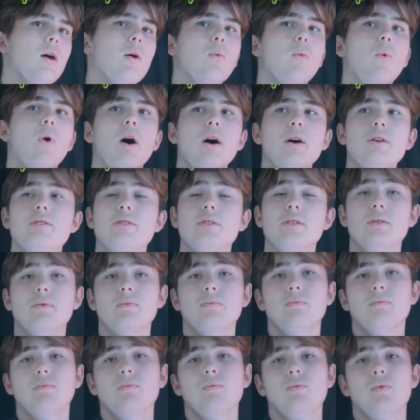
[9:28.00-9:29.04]
Why is it
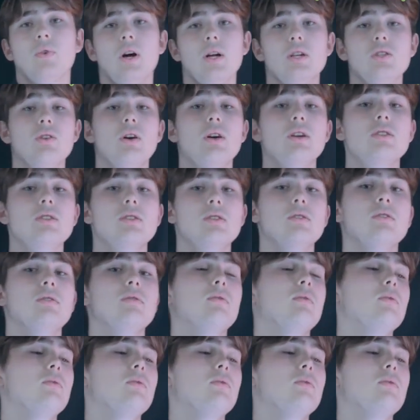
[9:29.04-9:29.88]
hydration?